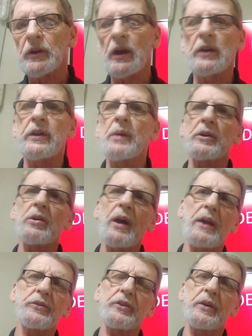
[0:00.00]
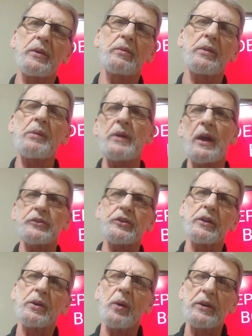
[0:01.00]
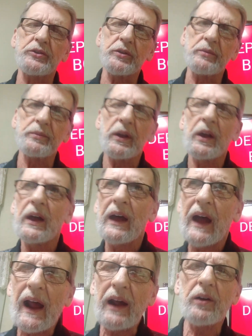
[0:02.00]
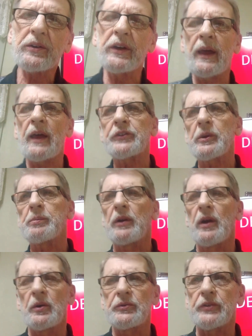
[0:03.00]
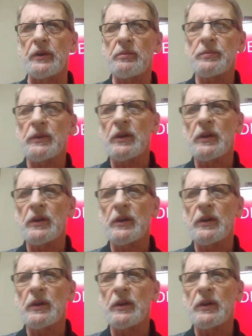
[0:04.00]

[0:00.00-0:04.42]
And Democrats do. Let me ask you a question. How can Nancy Pelosi